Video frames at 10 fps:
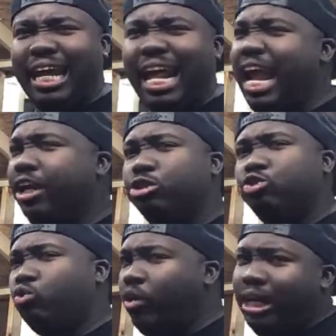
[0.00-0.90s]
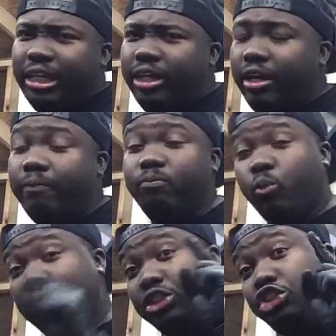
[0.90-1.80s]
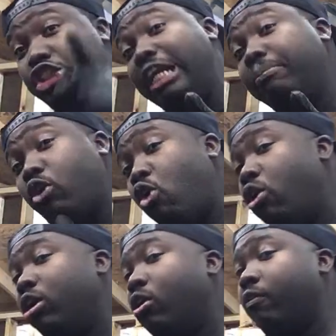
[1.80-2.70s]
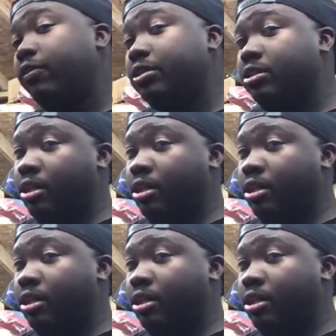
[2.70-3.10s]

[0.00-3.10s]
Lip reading: It handles really good with cheap coilovers.